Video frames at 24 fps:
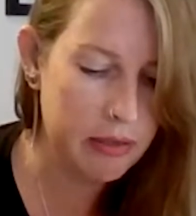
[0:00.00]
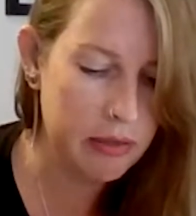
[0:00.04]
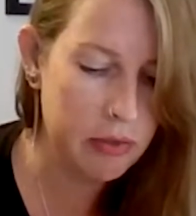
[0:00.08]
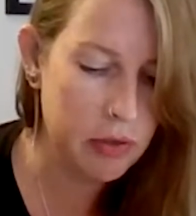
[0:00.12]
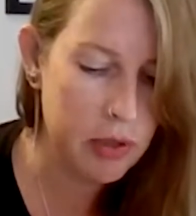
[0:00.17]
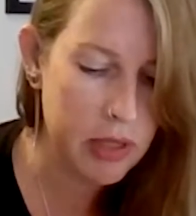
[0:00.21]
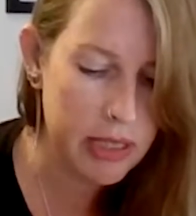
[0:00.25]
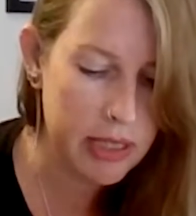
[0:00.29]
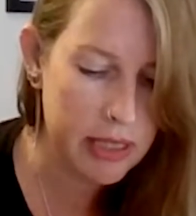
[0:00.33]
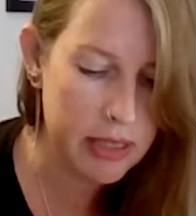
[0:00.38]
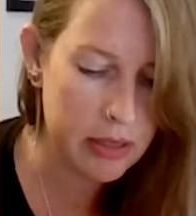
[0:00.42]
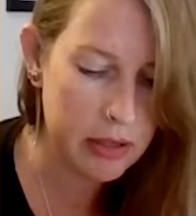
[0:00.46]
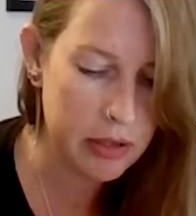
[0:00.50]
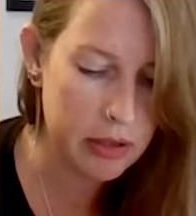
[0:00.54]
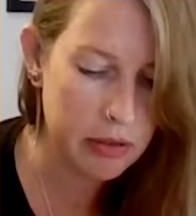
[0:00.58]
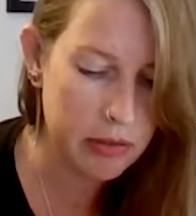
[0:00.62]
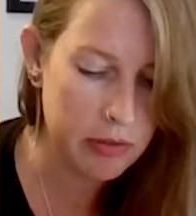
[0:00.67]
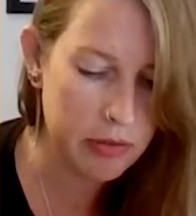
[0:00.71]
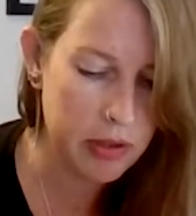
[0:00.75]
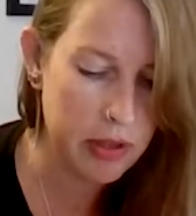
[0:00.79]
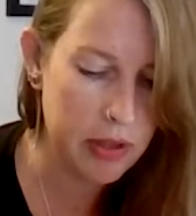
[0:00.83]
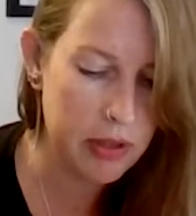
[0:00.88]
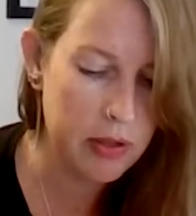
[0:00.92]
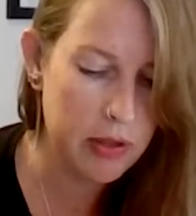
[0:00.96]
Voices on the
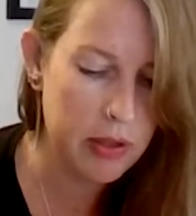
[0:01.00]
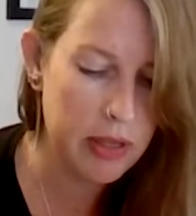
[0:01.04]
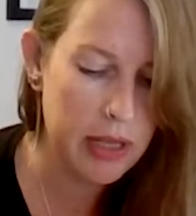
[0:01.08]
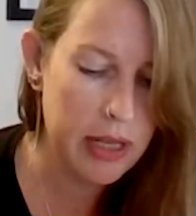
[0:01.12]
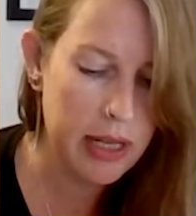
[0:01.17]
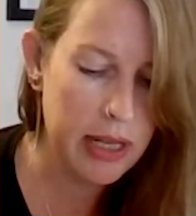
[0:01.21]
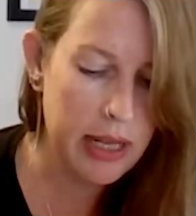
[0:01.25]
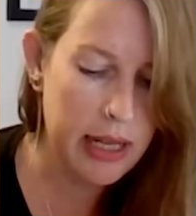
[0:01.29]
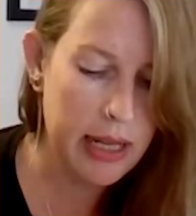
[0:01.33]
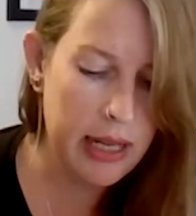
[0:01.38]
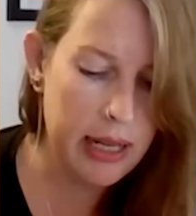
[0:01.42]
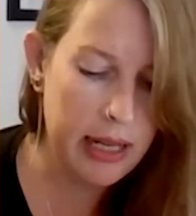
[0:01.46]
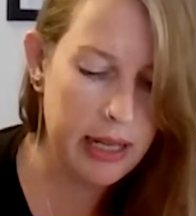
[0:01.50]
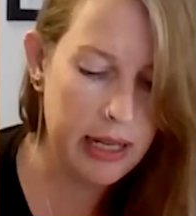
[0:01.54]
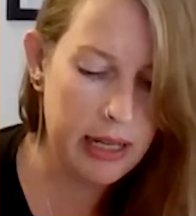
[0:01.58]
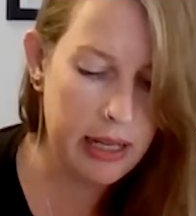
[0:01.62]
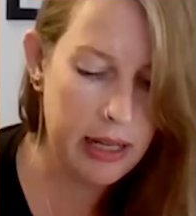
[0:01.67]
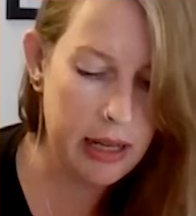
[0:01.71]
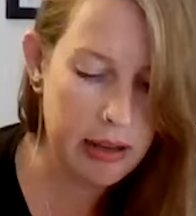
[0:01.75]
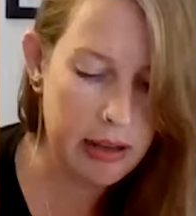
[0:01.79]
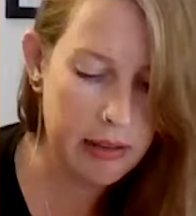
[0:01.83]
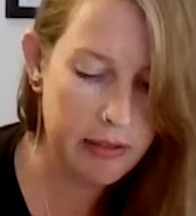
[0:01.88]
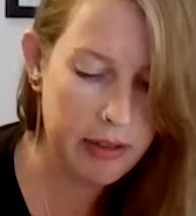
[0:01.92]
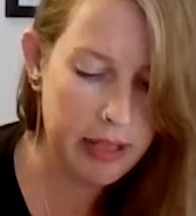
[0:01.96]
phone
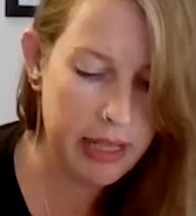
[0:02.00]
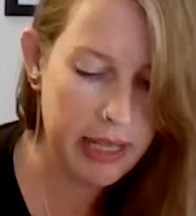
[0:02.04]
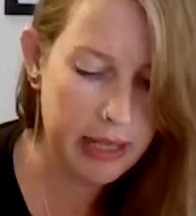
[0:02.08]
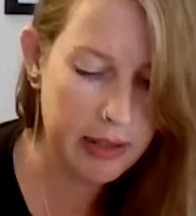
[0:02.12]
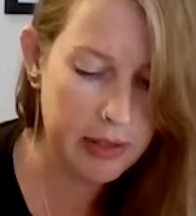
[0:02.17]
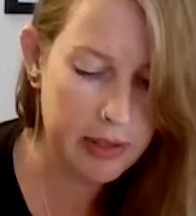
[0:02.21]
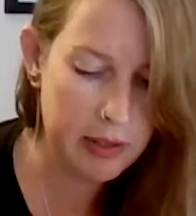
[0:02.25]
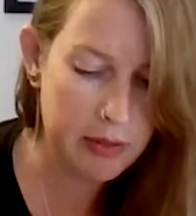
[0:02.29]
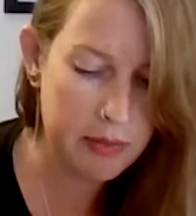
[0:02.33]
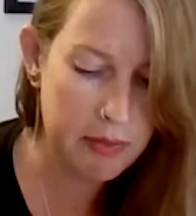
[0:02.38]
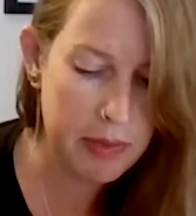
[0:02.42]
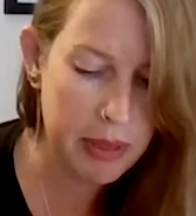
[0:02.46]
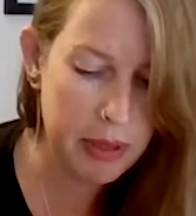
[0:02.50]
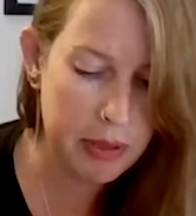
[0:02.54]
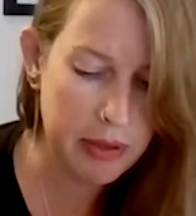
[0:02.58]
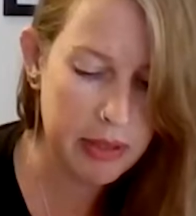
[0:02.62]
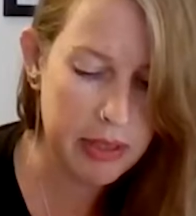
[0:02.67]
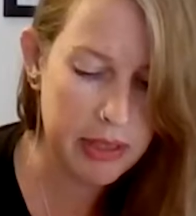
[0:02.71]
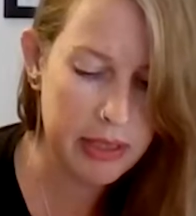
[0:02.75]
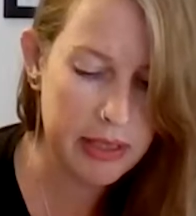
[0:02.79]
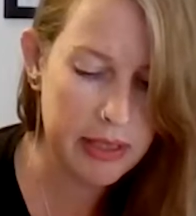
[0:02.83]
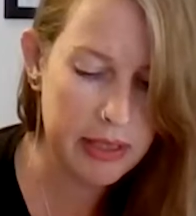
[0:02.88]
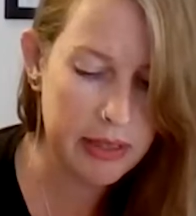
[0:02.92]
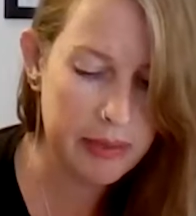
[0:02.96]
and laughing house of
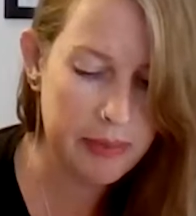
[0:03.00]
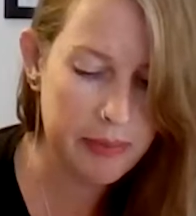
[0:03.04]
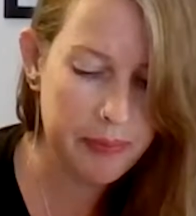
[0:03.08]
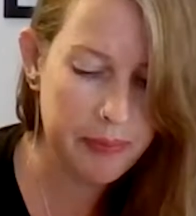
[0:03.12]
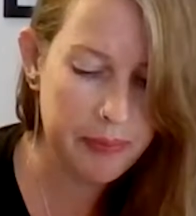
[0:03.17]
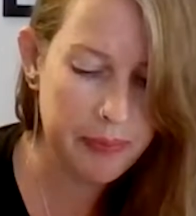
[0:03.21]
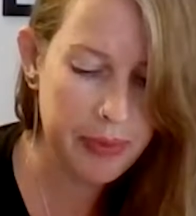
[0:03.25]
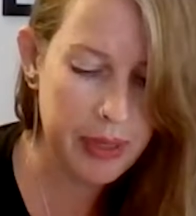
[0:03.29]
mirrors.